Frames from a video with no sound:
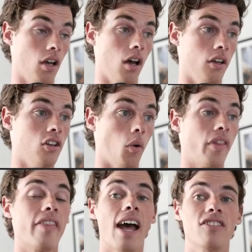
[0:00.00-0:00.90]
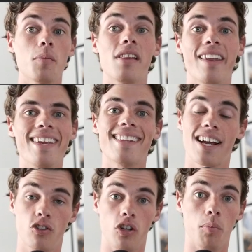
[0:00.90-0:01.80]
that's something that he can
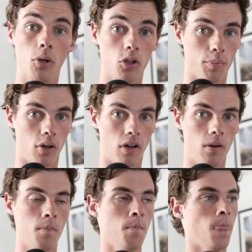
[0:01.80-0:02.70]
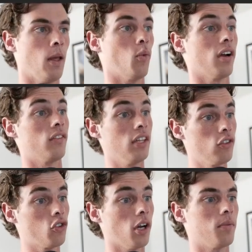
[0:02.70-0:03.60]
actually build upon. Whereas this
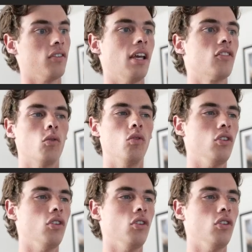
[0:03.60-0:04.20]
script isn't